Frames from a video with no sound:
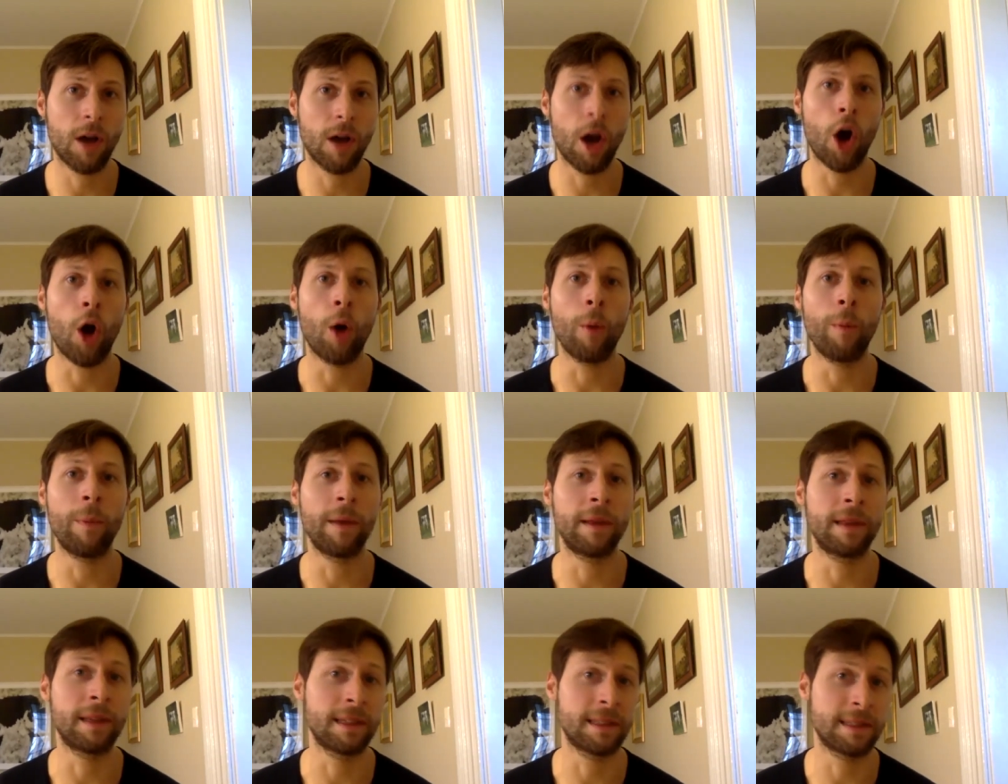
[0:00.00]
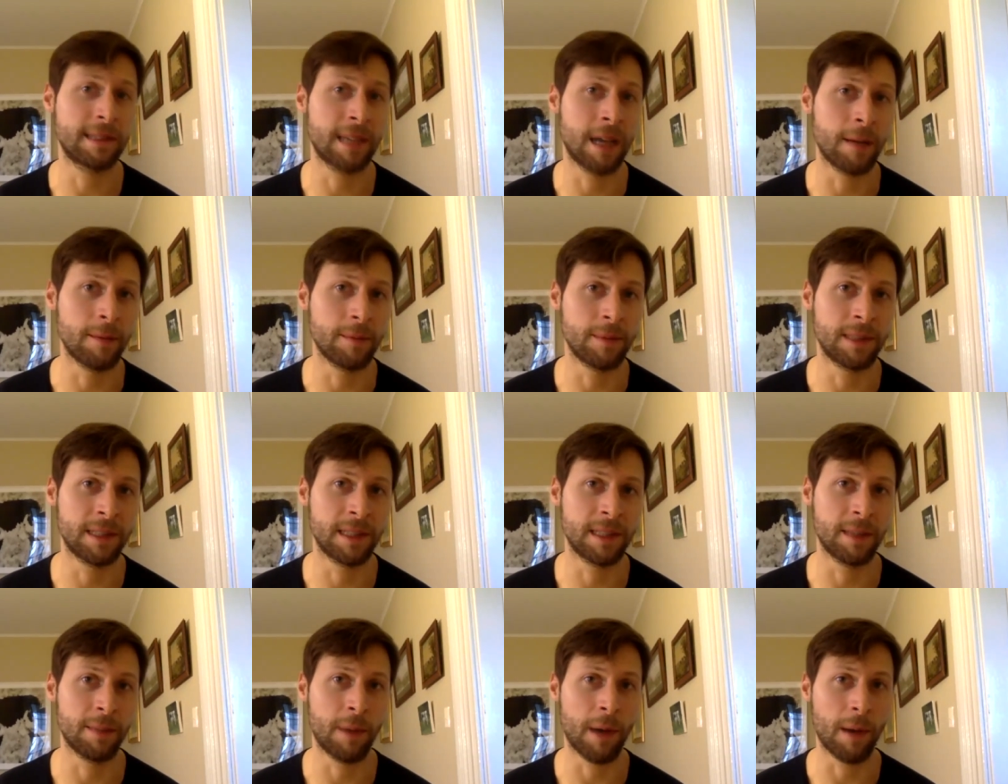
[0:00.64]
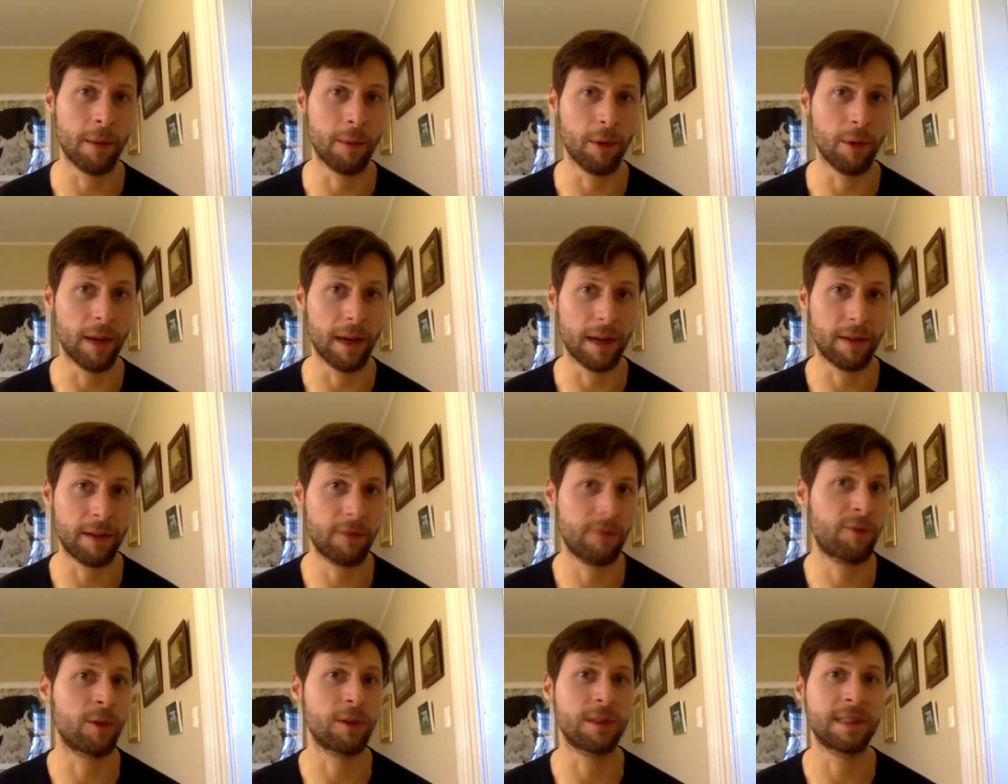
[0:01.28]
open this up to the public
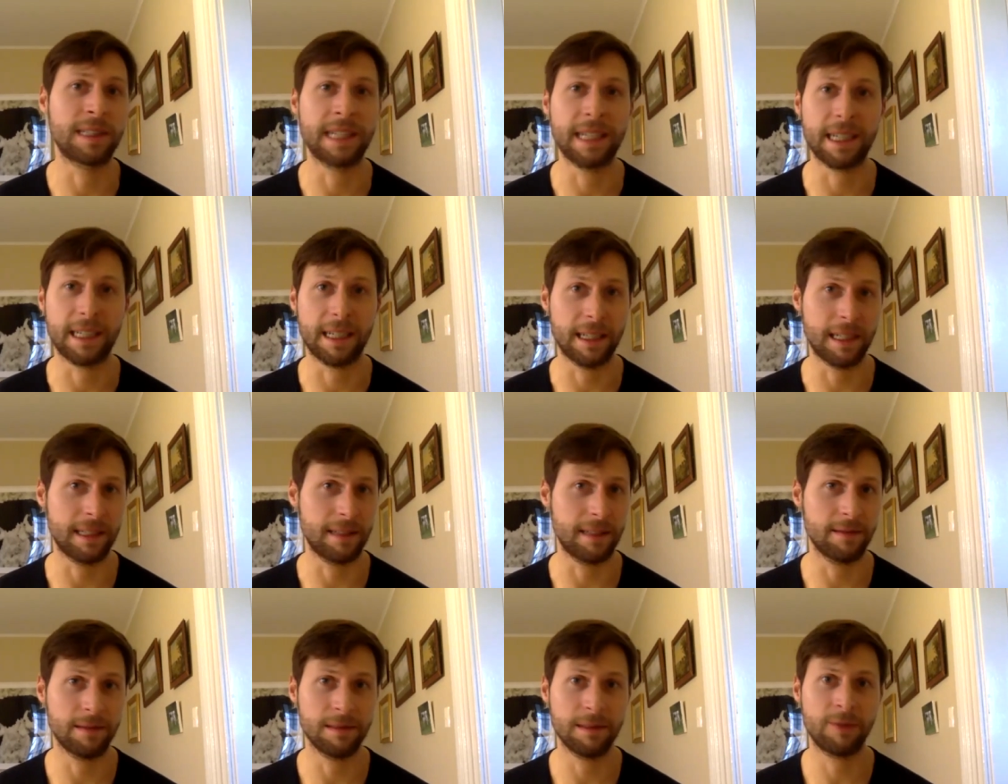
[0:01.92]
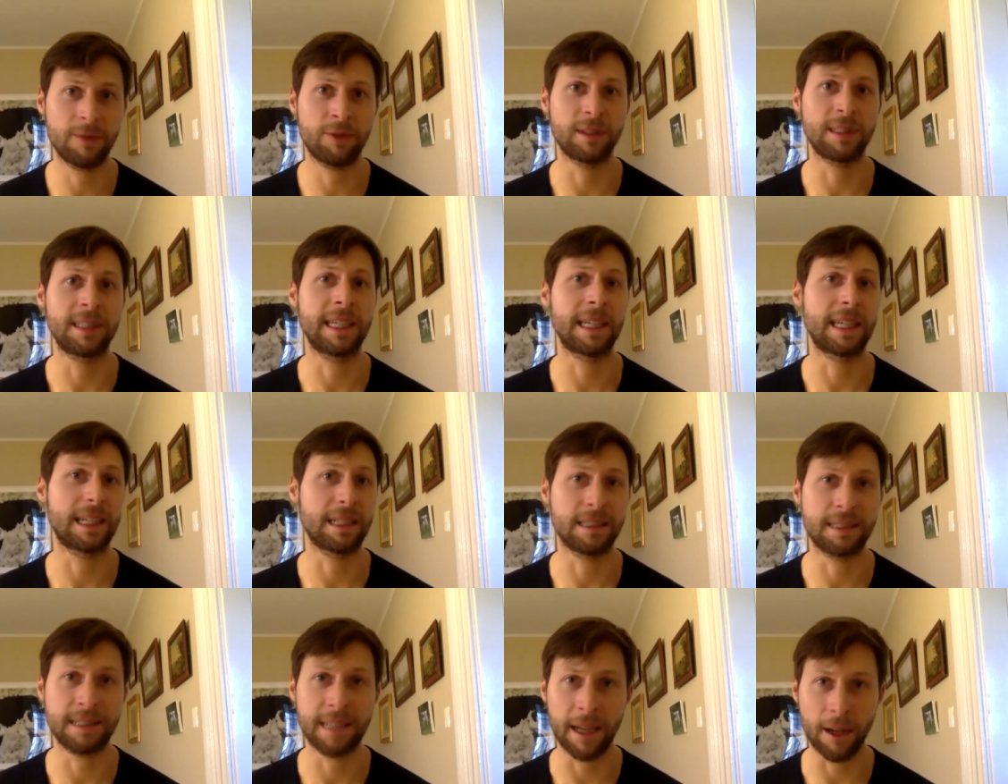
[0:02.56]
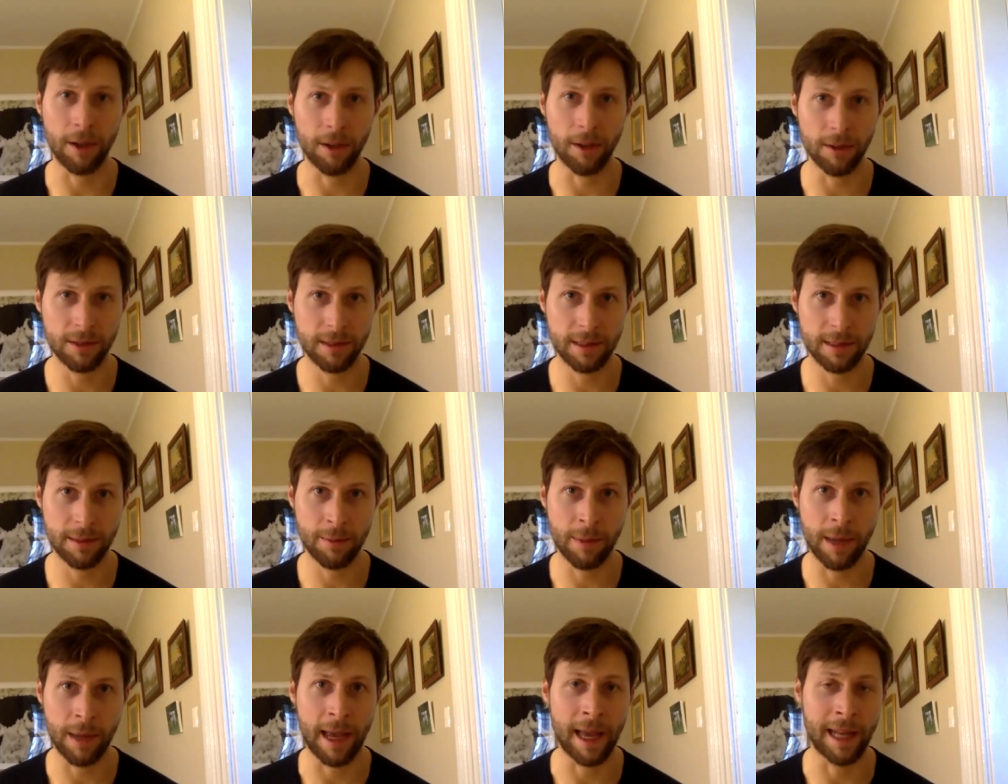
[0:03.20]
for ticket for ticket
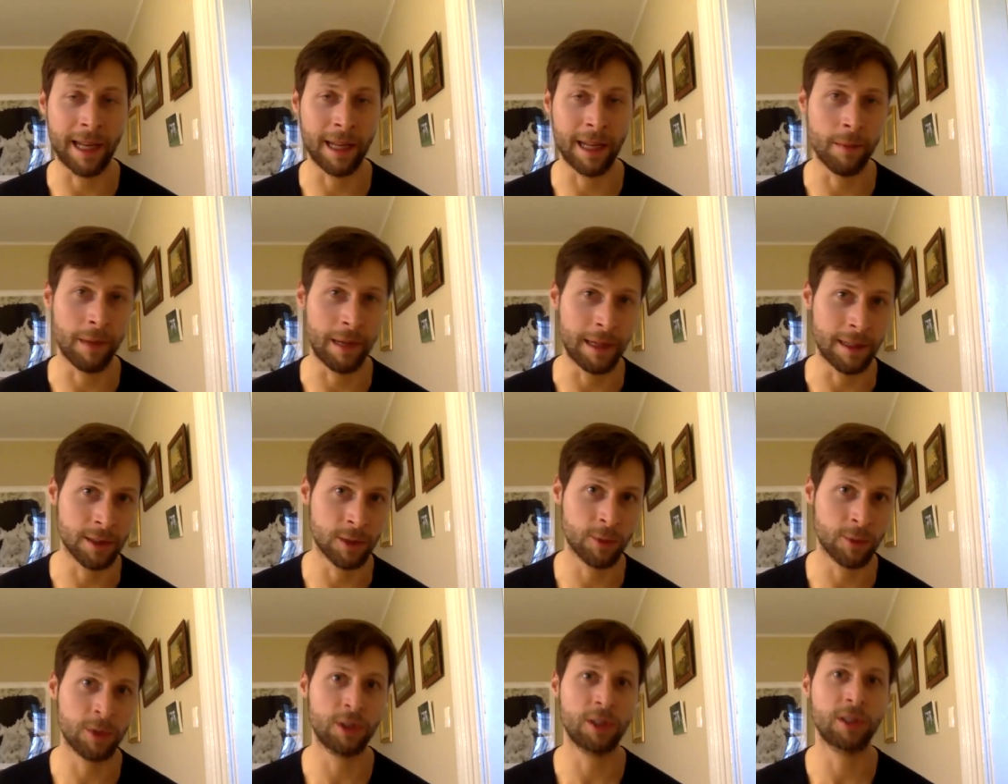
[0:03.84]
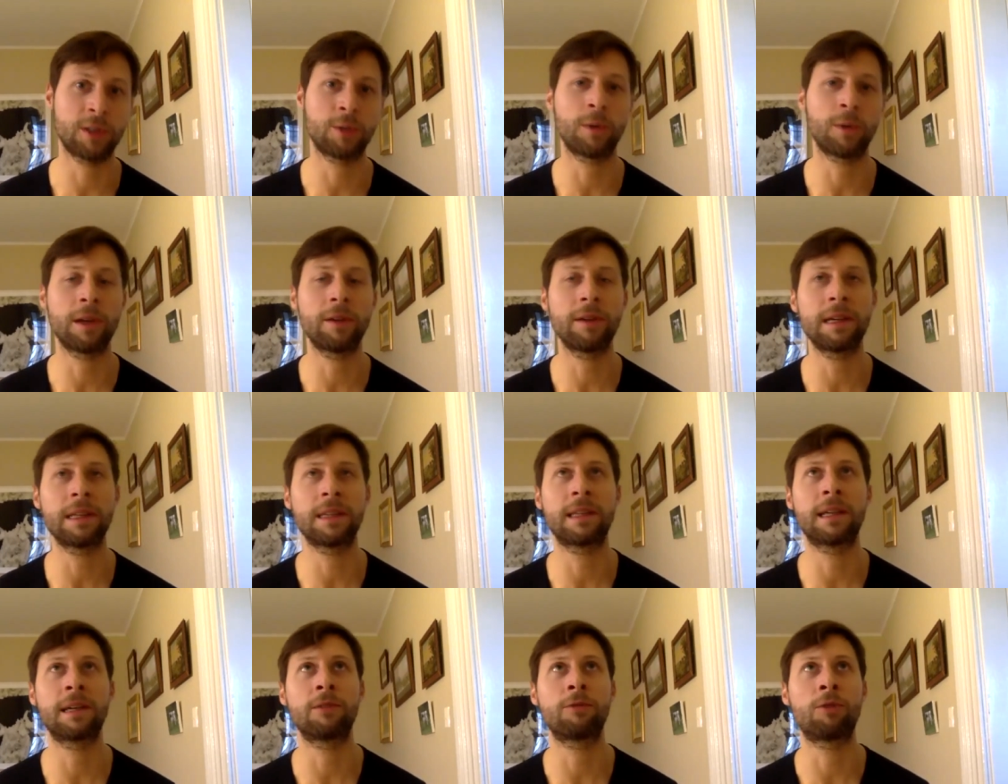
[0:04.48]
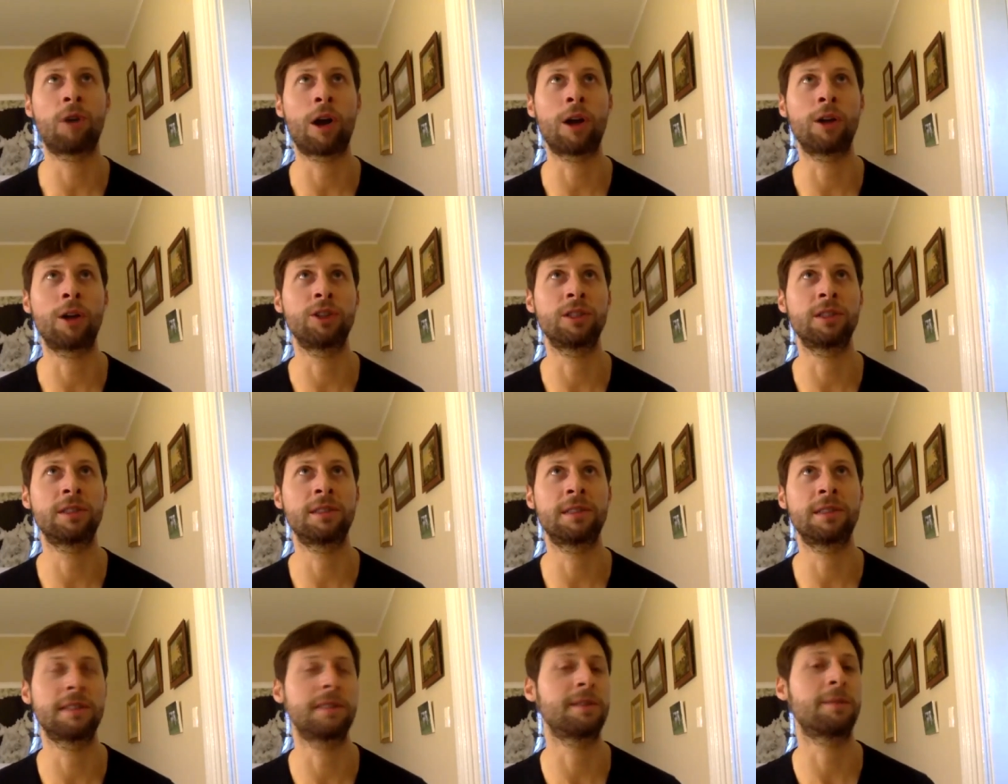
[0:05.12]
sales by any means which is really the
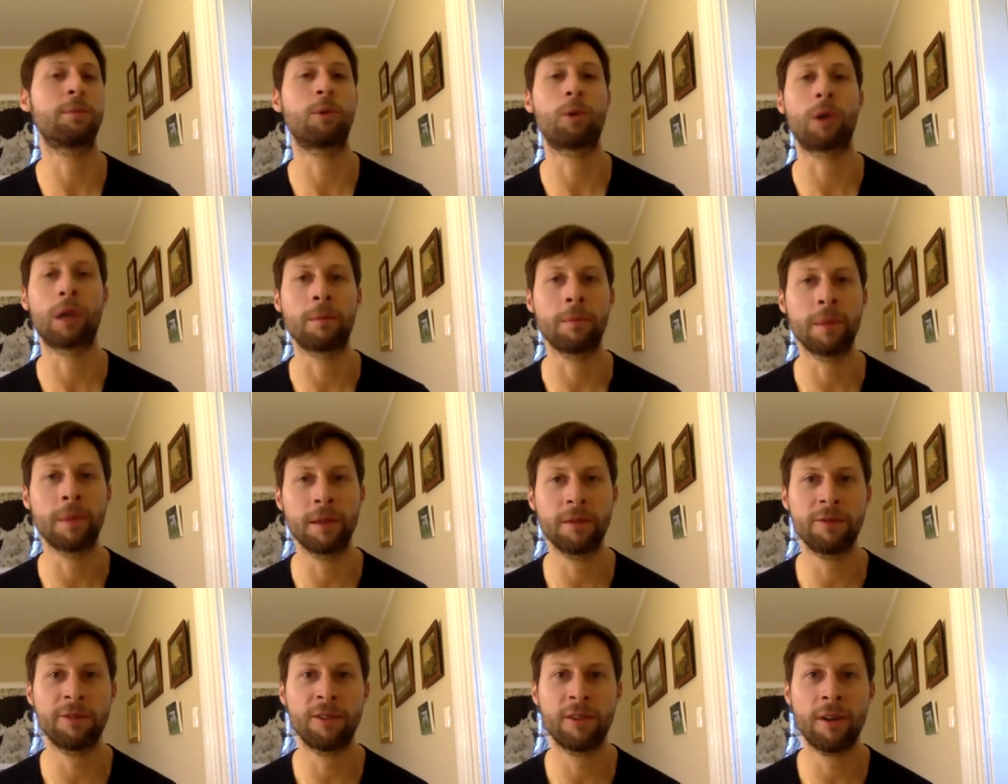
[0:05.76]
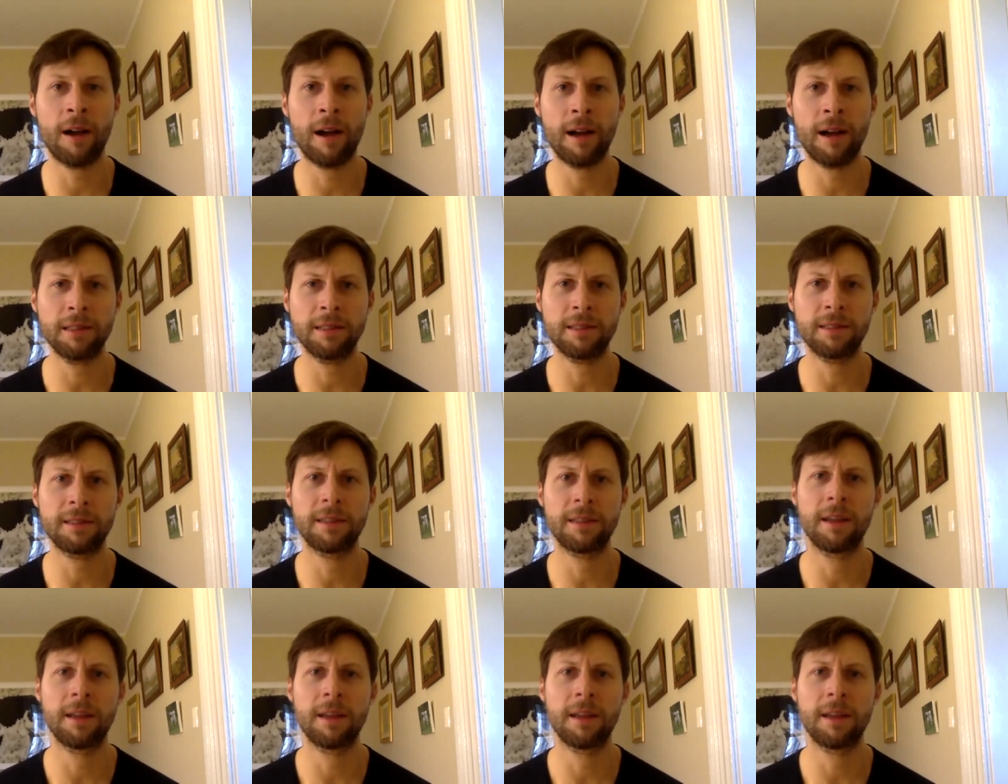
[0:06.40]
largest disappointment for us